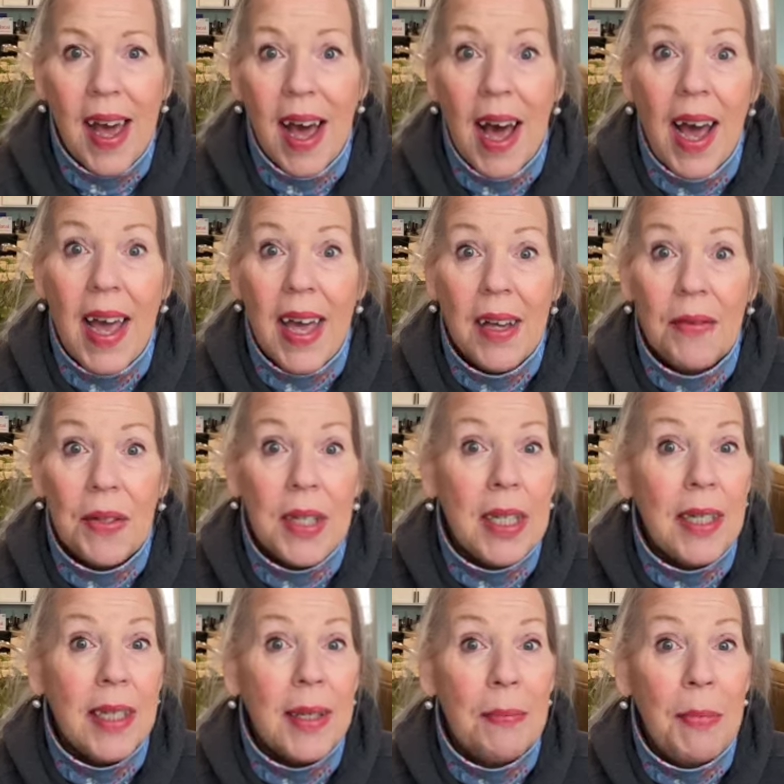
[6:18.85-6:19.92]
I have
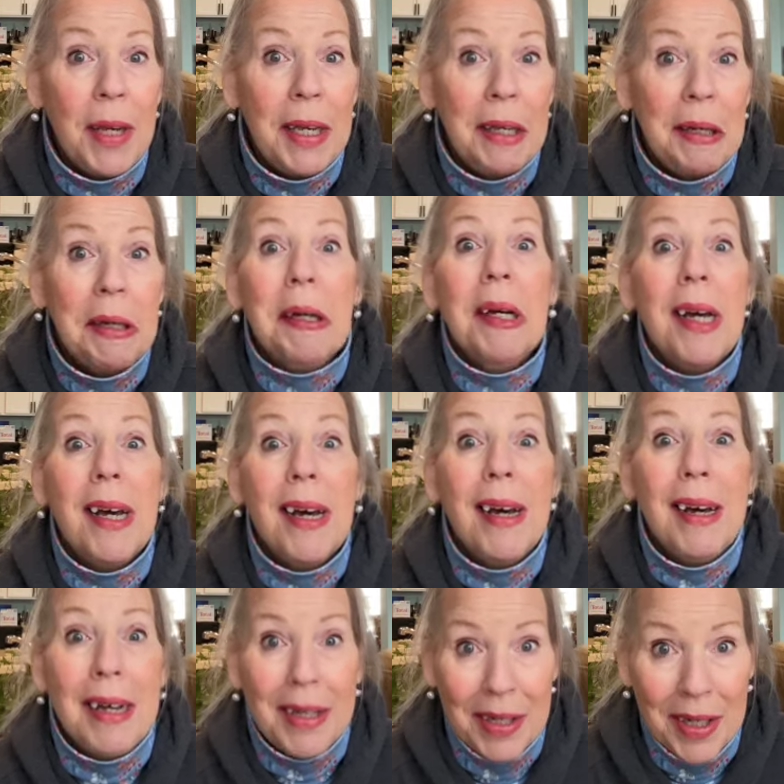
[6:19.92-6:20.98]
since made
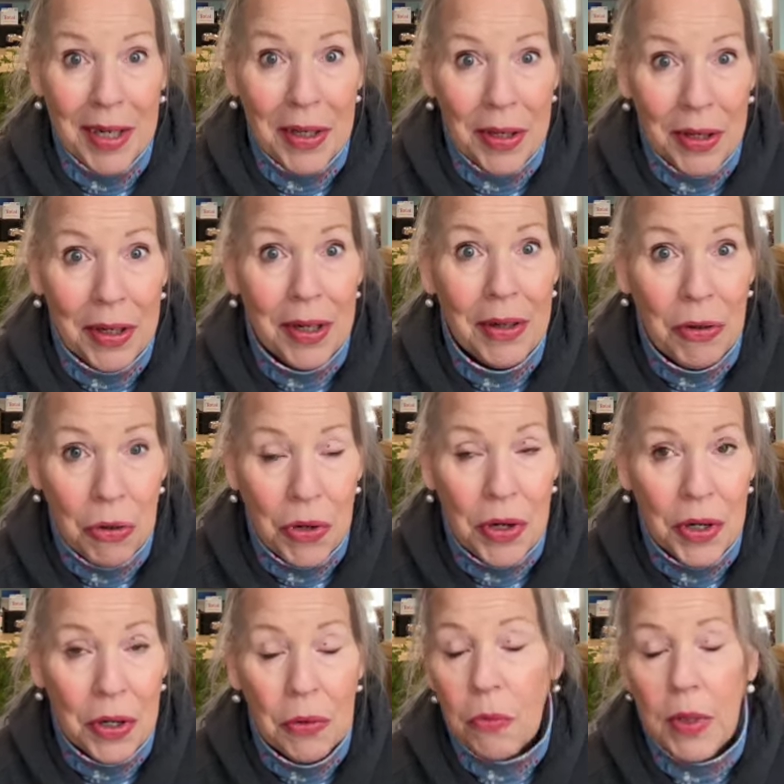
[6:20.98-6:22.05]
another
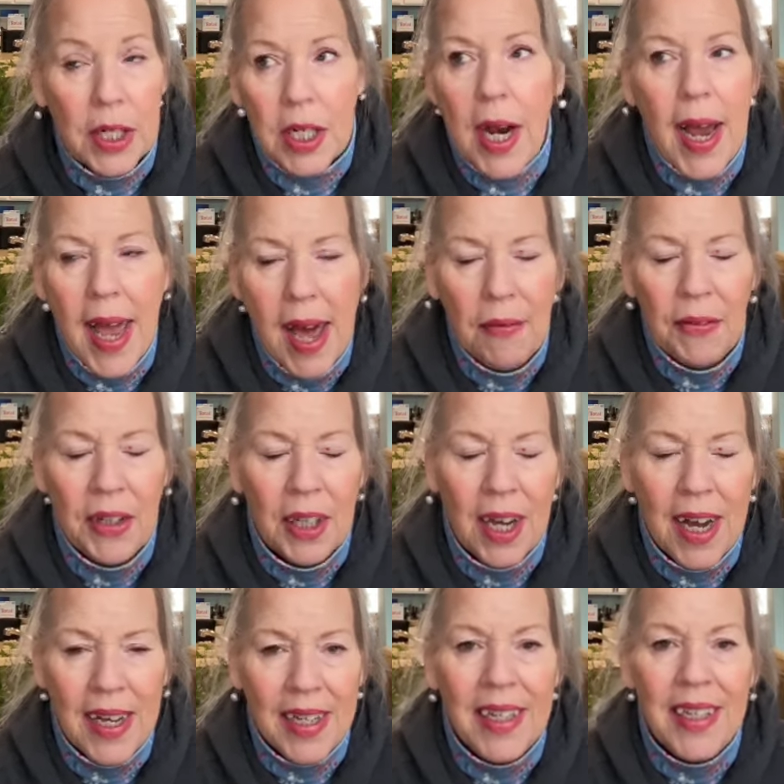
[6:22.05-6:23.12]
order, which I haven't
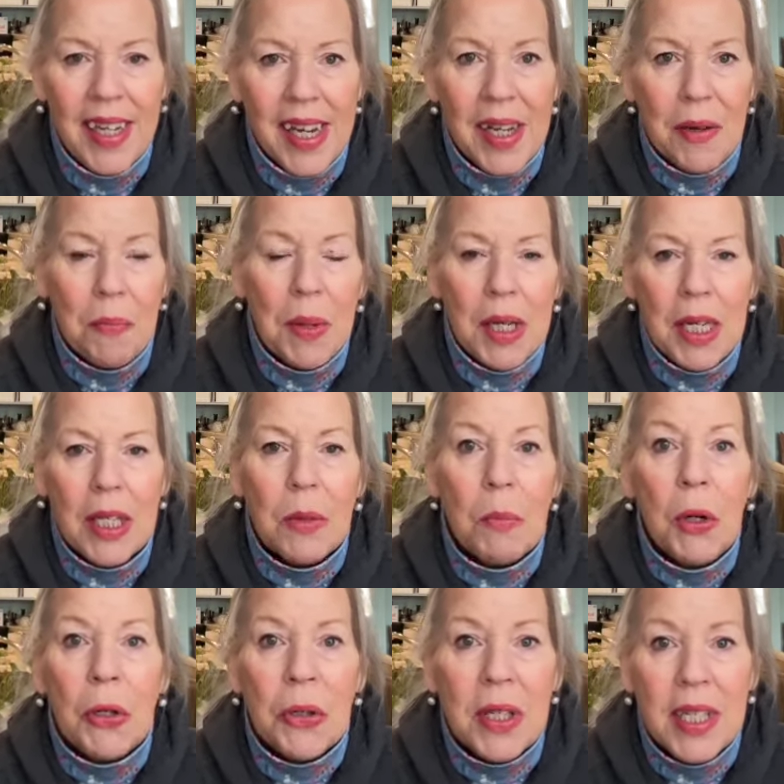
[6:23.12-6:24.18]
gotten yet, but it's
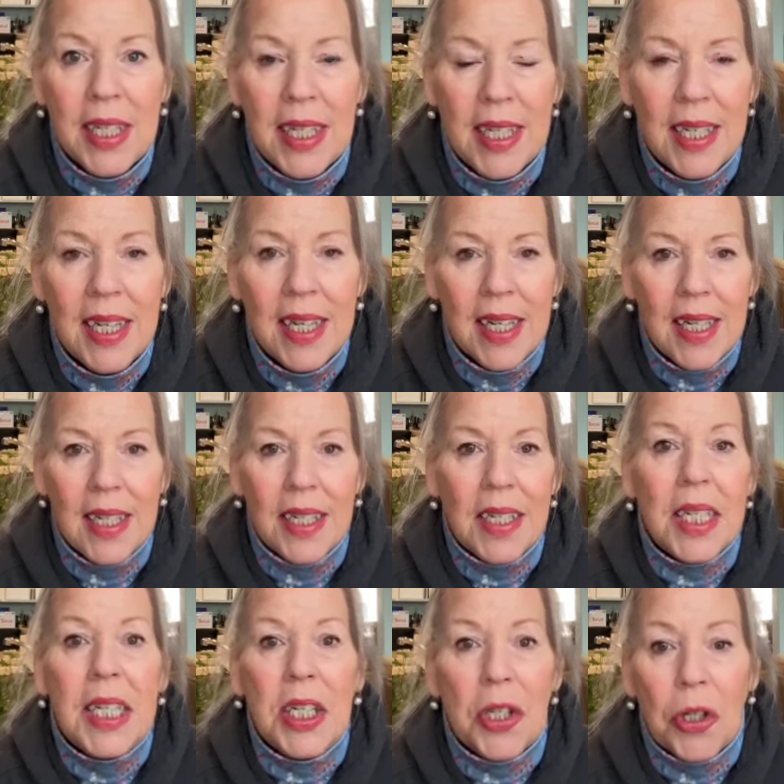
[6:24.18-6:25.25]
mostly
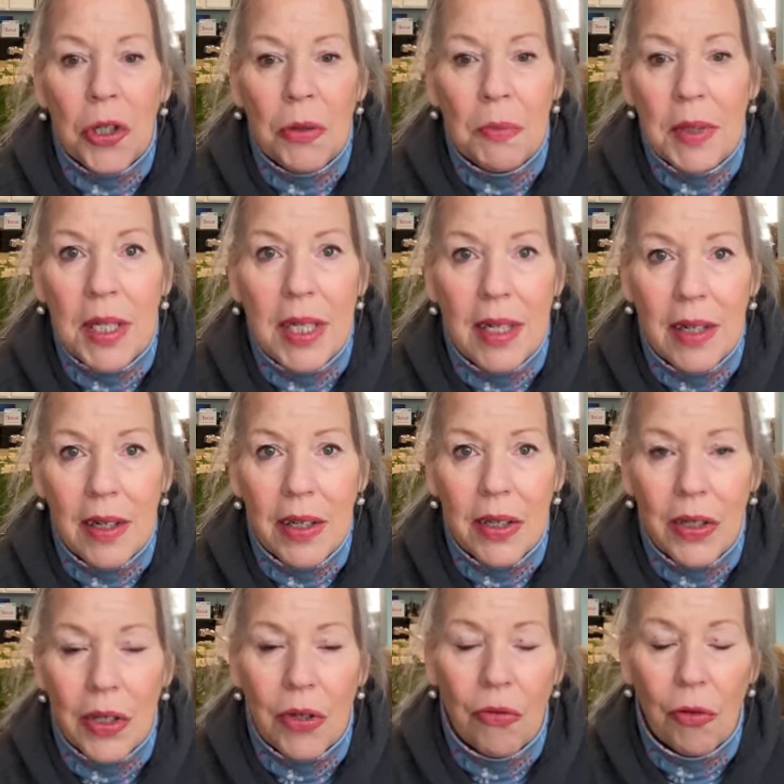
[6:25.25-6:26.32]
t-shirt
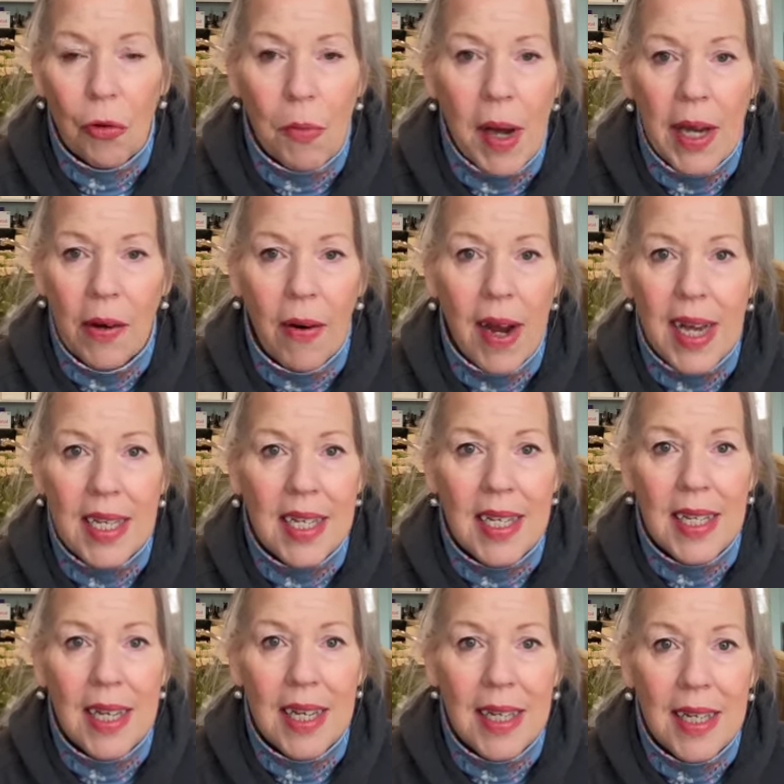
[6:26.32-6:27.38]
materials for my
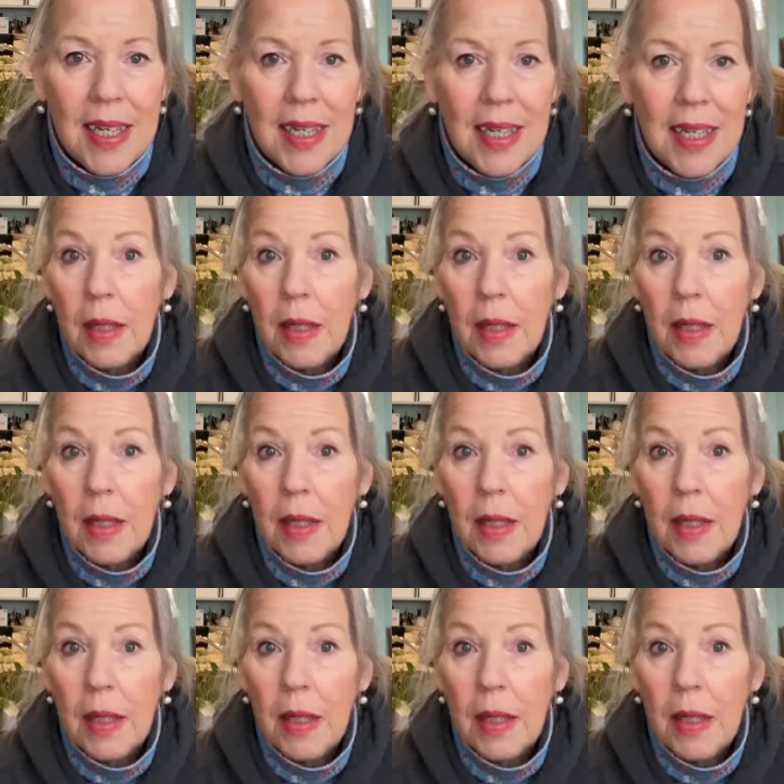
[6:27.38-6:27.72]
grandson.